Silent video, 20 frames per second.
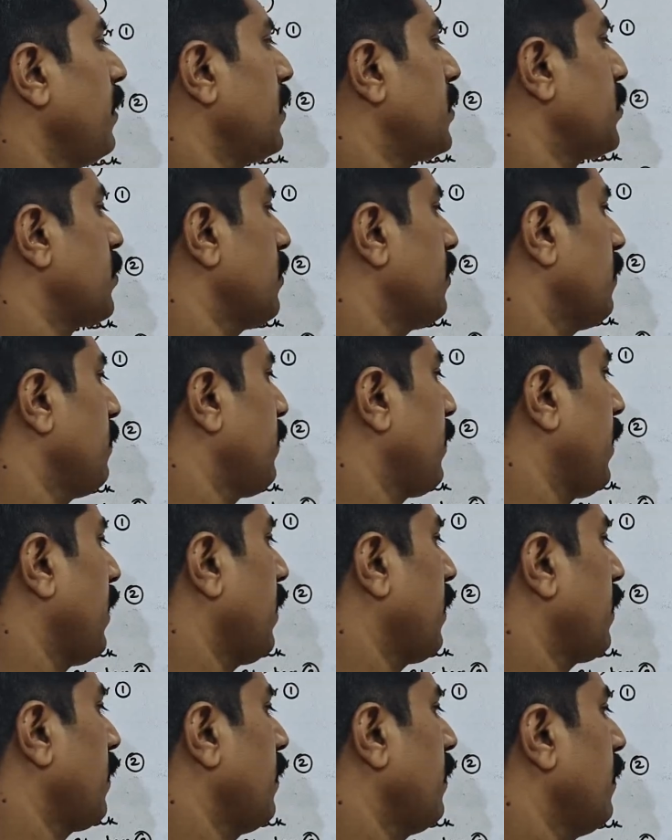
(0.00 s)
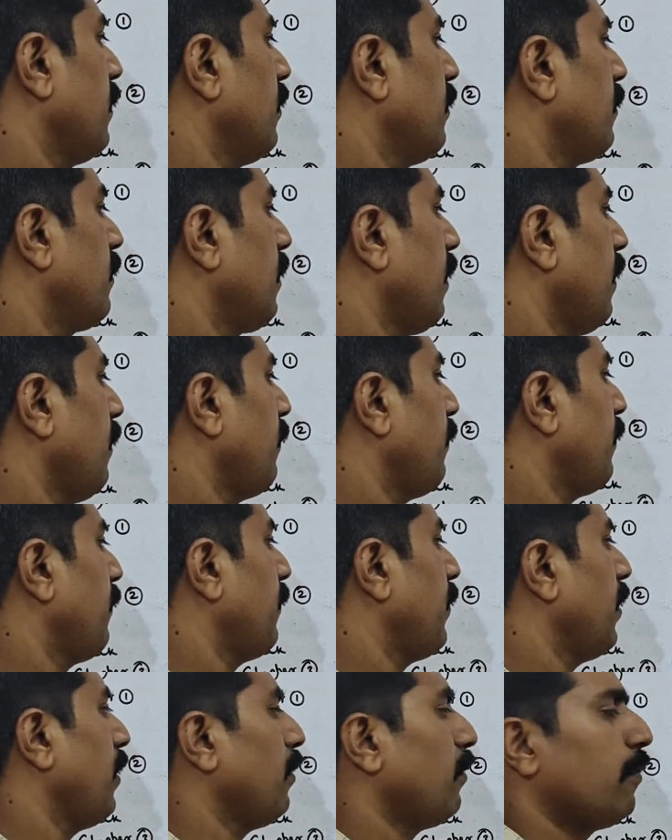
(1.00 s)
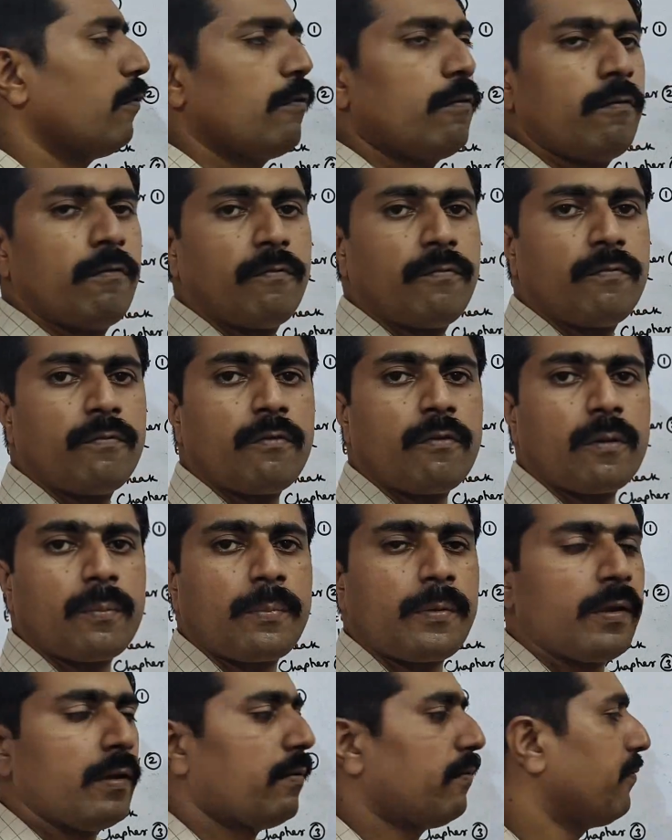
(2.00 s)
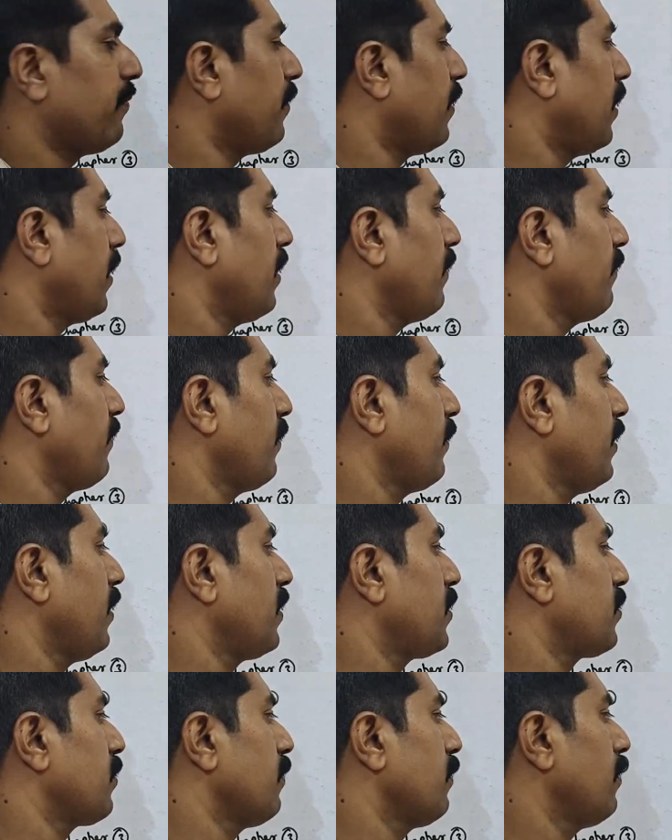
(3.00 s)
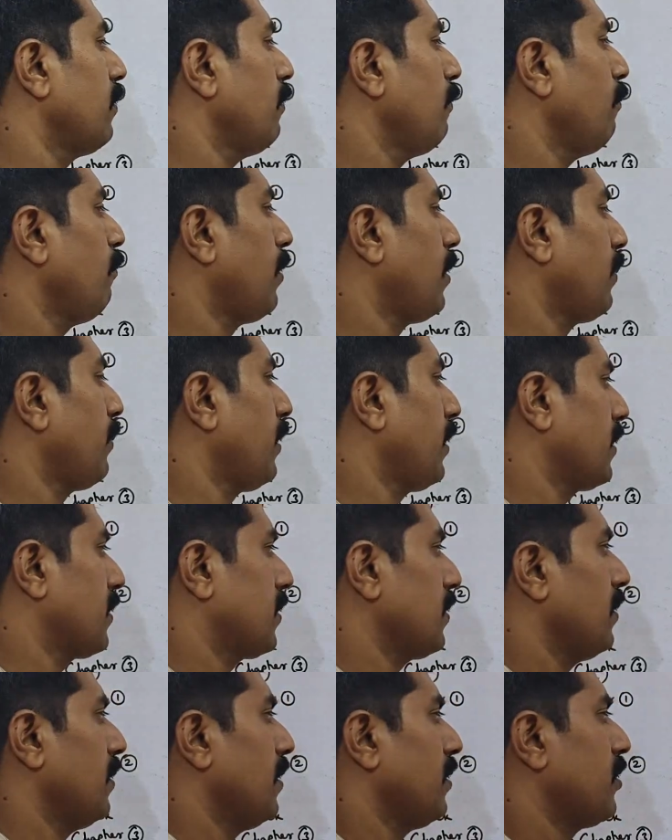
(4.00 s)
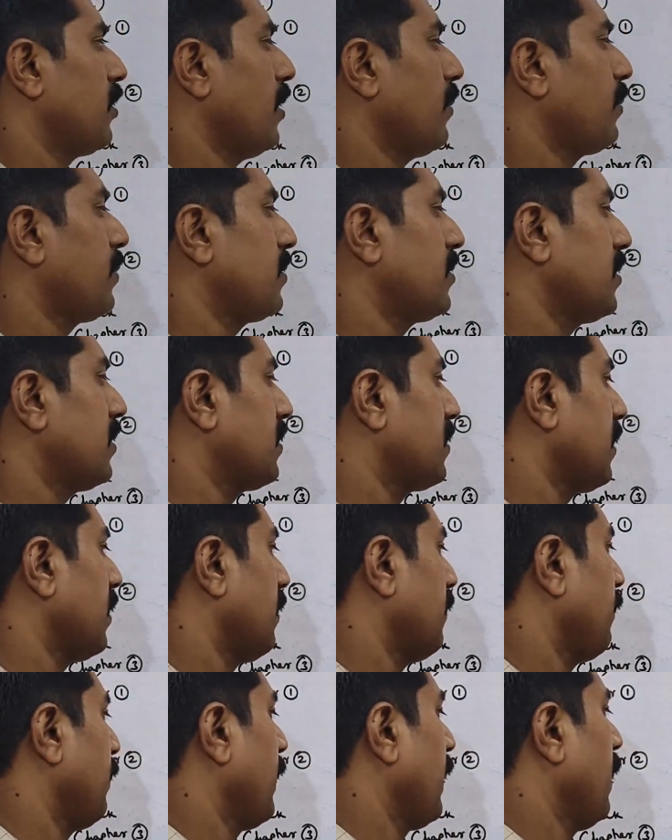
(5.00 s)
minutes on the break, 3:15 to 4 PM 45 minutes on the 1 marks in the chapter 6 la,